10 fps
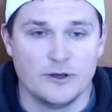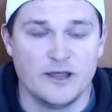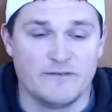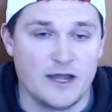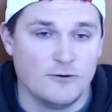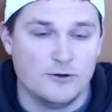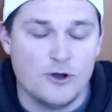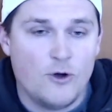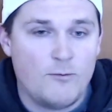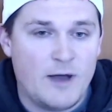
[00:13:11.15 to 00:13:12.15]
if I don't
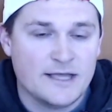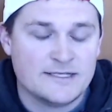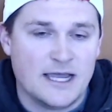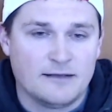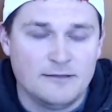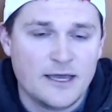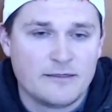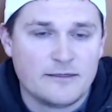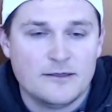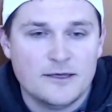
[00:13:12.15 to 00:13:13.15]
know my exact
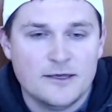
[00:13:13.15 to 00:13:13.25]
length,